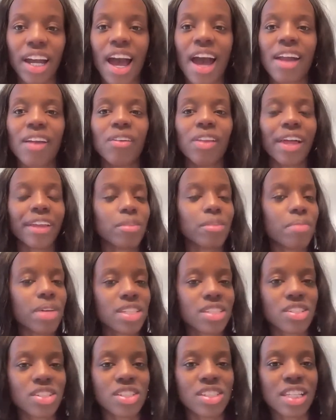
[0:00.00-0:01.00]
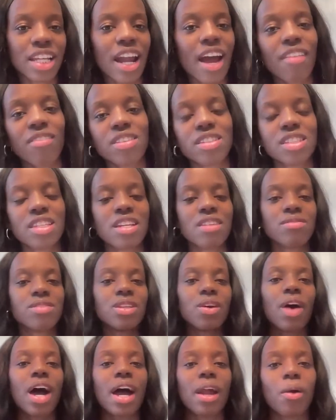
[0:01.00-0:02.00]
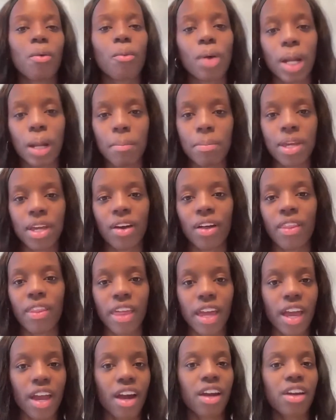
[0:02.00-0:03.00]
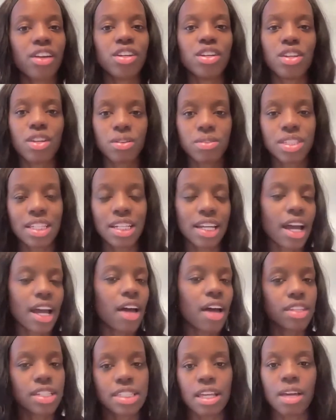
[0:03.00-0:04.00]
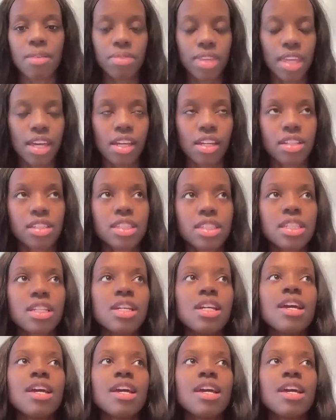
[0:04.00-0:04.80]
I don't like the messages that I receive, so I don't want to be on there, sending out the same things.